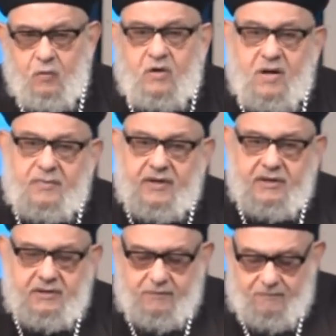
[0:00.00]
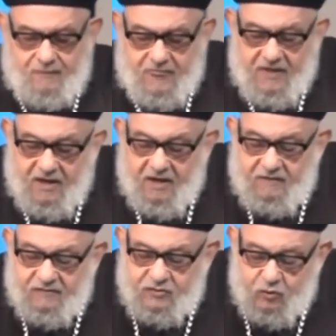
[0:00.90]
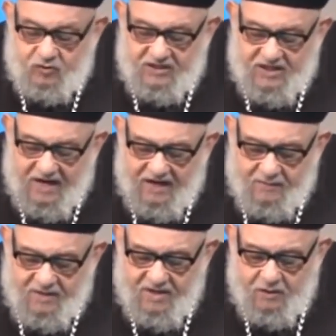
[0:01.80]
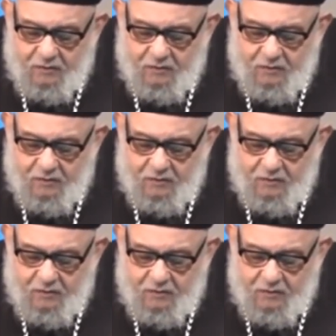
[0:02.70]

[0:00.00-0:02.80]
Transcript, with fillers: Open T. Yeah. And more. He says